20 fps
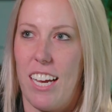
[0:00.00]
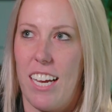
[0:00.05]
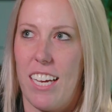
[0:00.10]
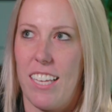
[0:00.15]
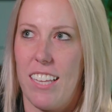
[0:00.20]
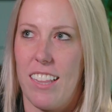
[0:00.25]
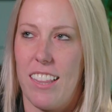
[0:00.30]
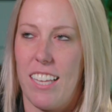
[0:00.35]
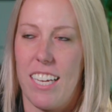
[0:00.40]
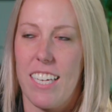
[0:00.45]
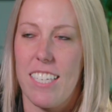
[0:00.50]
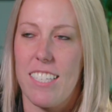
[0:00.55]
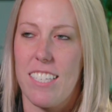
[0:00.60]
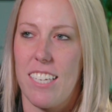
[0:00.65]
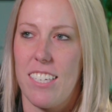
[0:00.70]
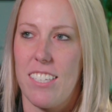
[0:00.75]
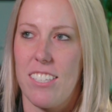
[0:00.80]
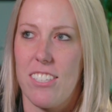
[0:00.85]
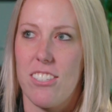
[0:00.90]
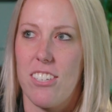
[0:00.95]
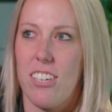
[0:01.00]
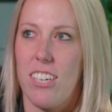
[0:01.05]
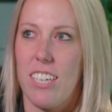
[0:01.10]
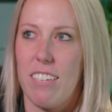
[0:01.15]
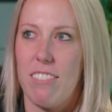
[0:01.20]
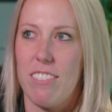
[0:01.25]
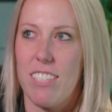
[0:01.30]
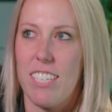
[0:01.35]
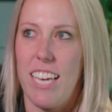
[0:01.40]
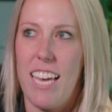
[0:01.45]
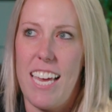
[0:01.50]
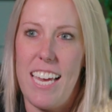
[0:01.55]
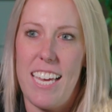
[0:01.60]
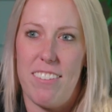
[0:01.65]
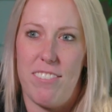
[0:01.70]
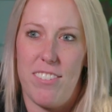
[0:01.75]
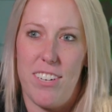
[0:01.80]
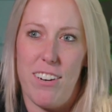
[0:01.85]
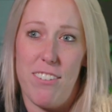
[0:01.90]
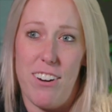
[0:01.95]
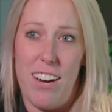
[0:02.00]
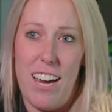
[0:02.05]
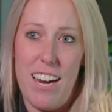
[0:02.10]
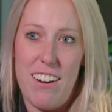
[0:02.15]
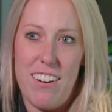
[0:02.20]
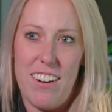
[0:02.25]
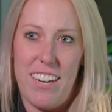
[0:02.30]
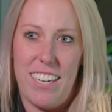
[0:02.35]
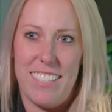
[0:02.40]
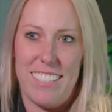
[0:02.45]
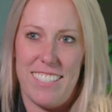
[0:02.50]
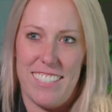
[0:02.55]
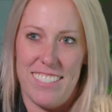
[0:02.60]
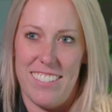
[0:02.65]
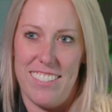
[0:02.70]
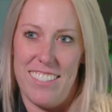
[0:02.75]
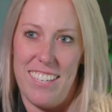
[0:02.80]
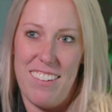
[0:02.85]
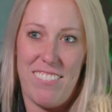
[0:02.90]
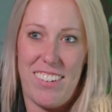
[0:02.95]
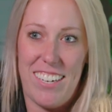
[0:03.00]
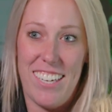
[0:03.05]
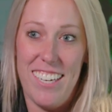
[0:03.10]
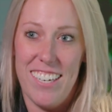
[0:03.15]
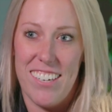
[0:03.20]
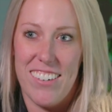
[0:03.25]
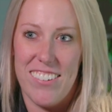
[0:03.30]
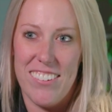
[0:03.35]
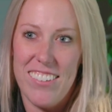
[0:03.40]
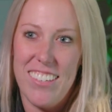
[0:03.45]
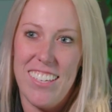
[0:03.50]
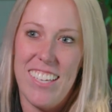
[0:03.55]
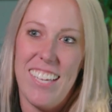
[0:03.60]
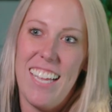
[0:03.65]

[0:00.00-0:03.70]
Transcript: I think I said to Sean, I was like, hey, if you're ever hiring, let me know.